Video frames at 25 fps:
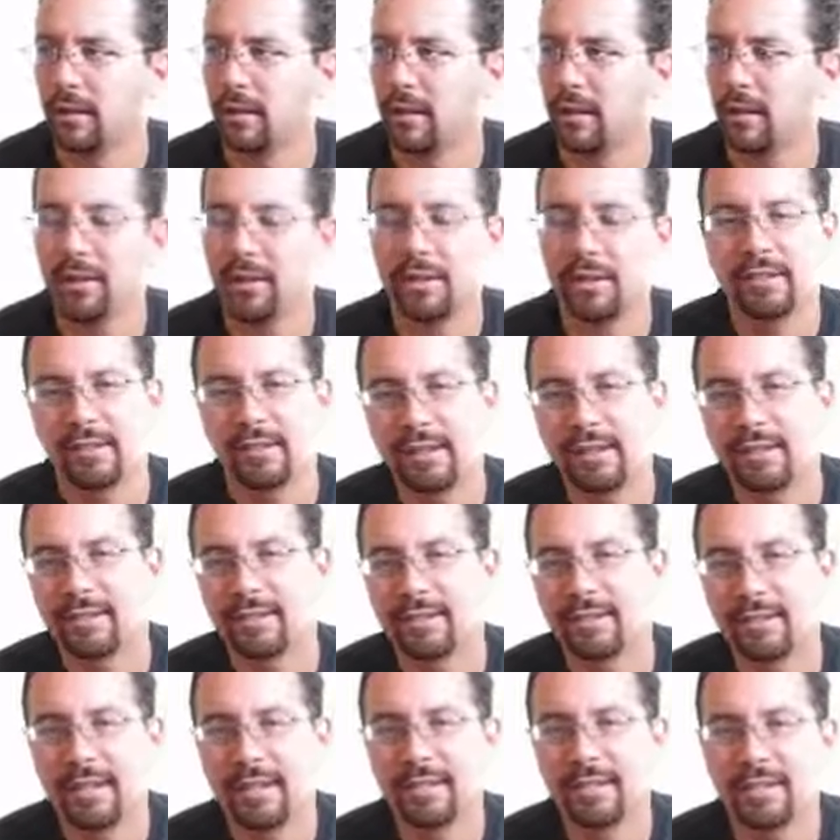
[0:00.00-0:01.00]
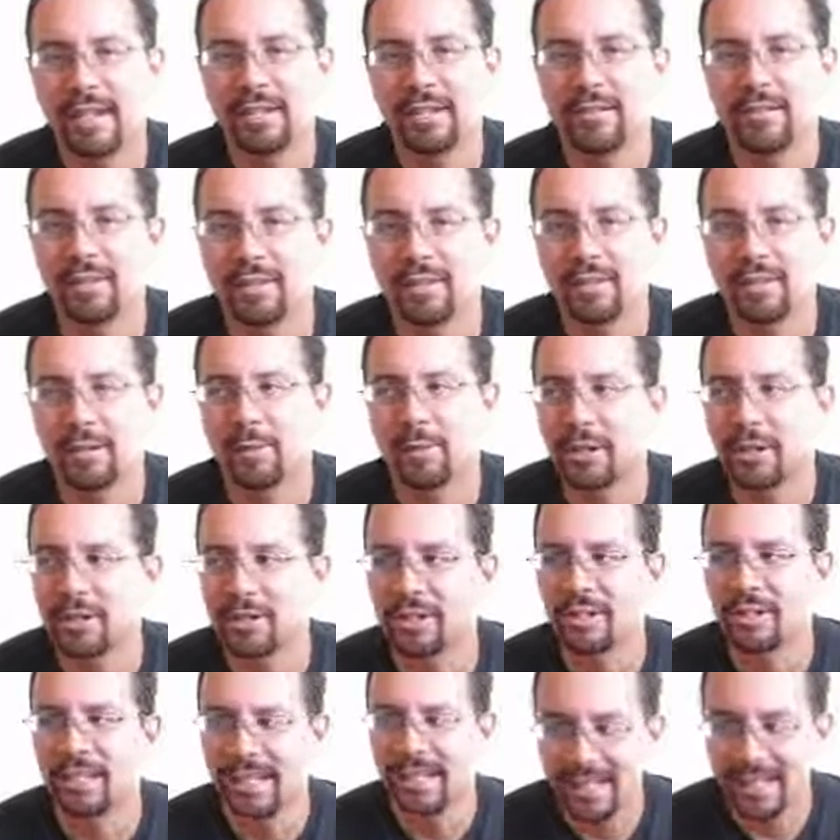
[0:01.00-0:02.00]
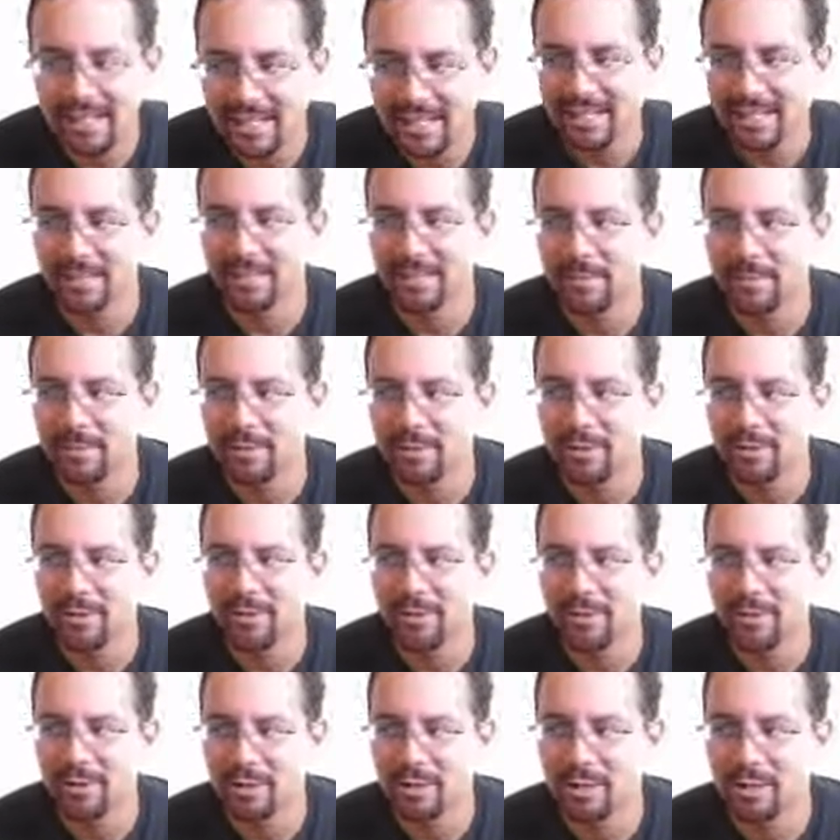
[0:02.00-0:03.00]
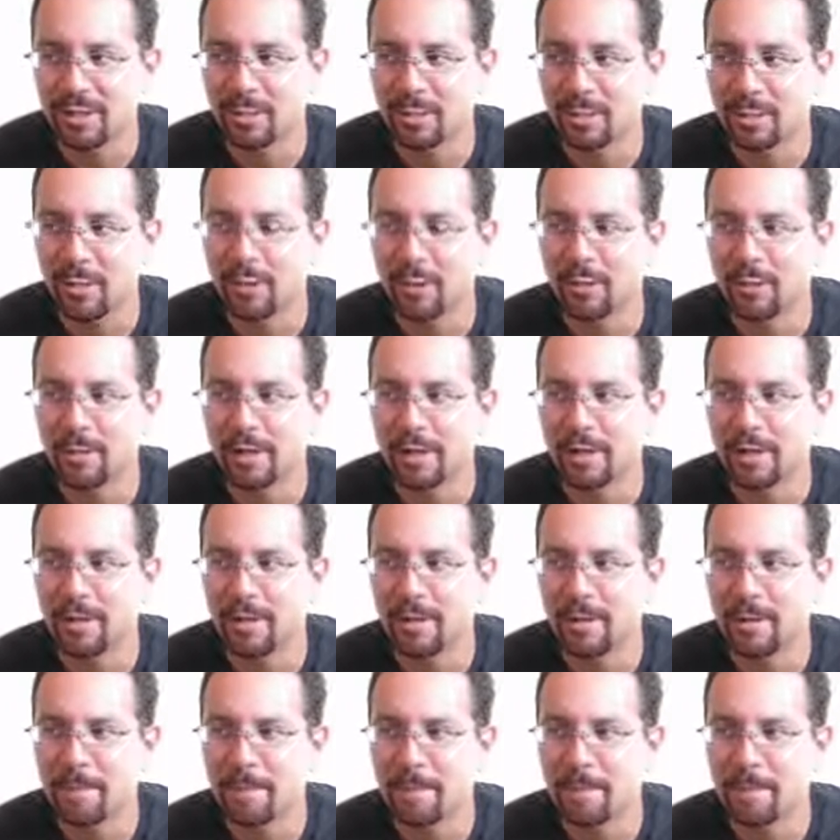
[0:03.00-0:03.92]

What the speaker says: Now that's an interesting question. Is this something that you're just born with?